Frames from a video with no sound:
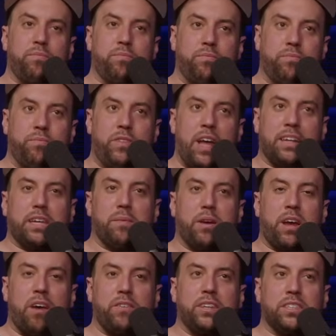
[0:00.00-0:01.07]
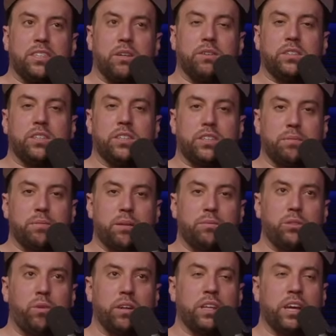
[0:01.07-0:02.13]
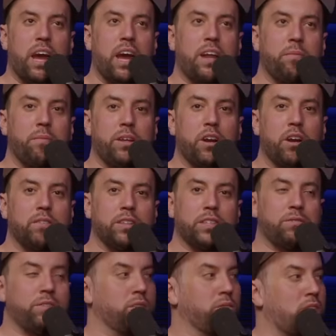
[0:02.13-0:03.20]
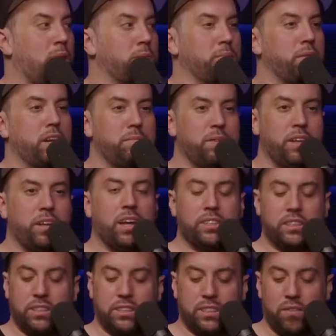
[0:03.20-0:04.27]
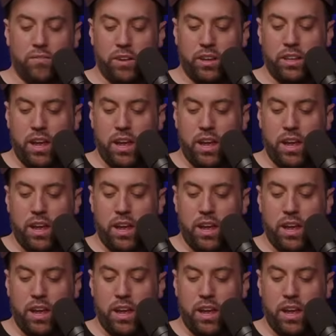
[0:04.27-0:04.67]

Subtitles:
that type of confidence is always good. Sometimes you want the guy to be nervous if you compliment him and he likes it, stuff like that.